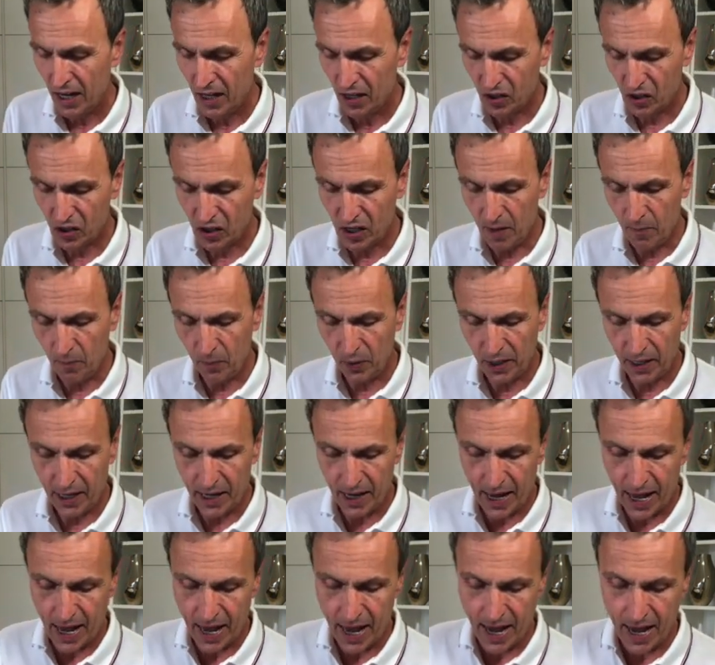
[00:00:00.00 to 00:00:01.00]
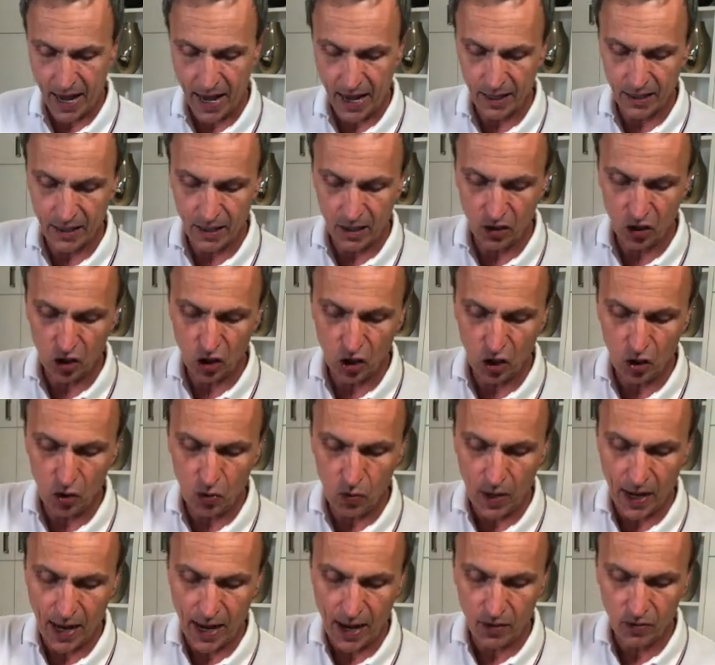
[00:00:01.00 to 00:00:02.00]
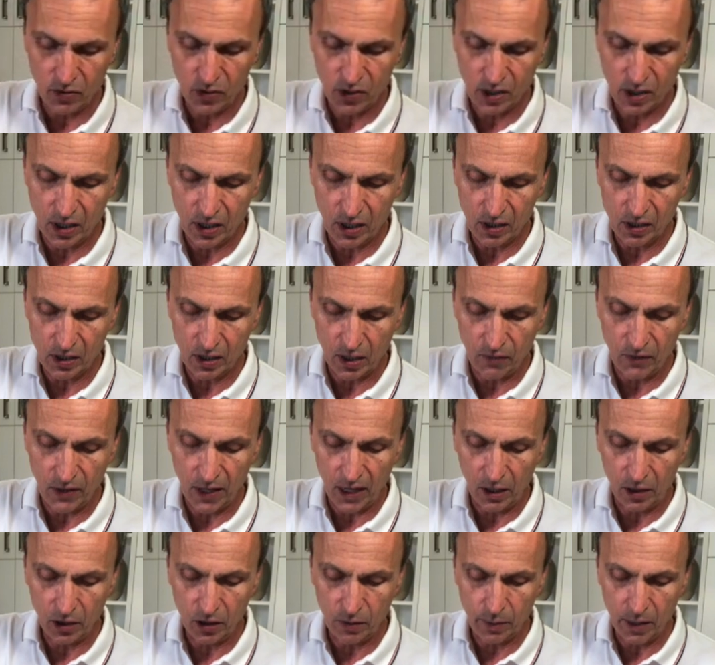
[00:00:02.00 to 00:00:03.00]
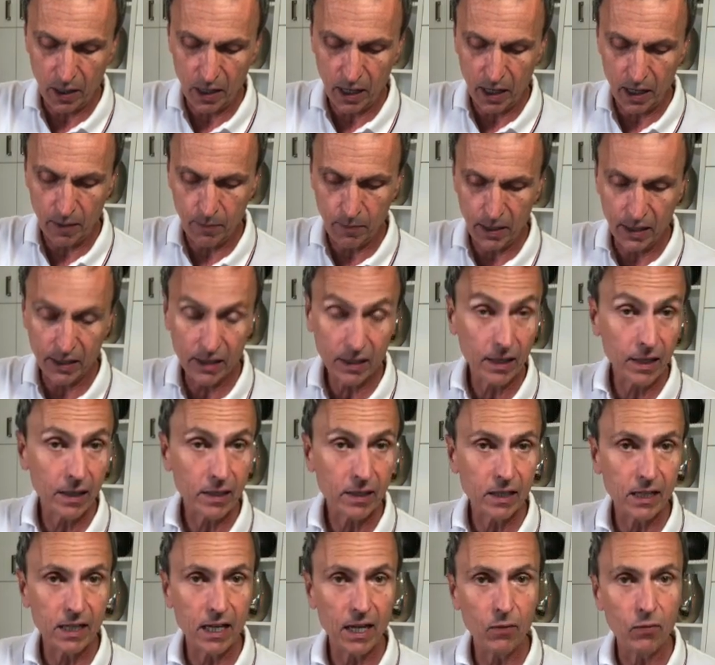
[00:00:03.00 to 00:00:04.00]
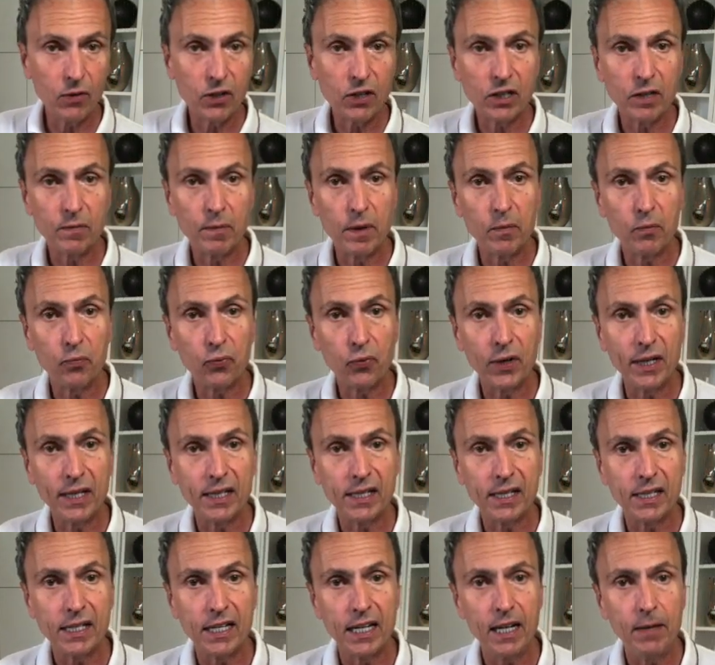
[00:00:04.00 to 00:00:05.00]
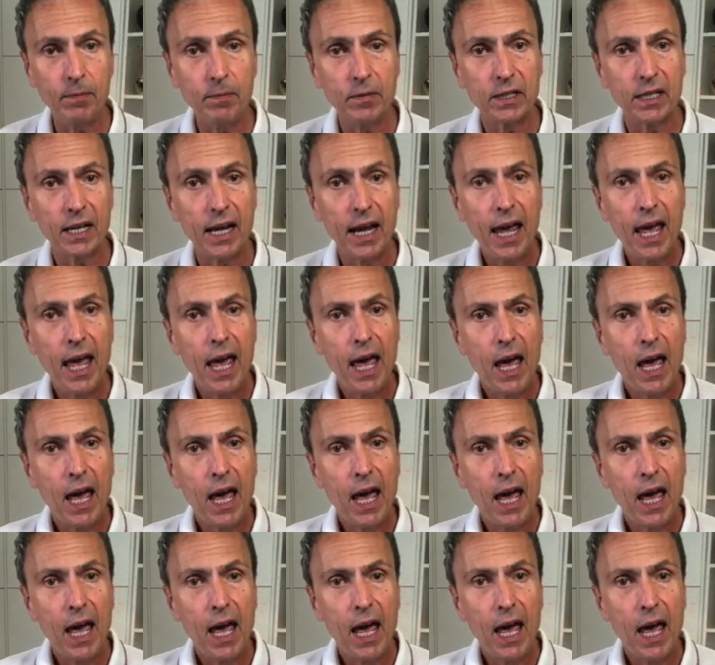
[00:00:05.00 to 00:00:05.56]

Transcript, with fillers: Simply add two ounces of elderberry hibiscus tea, which has been pre-steeped.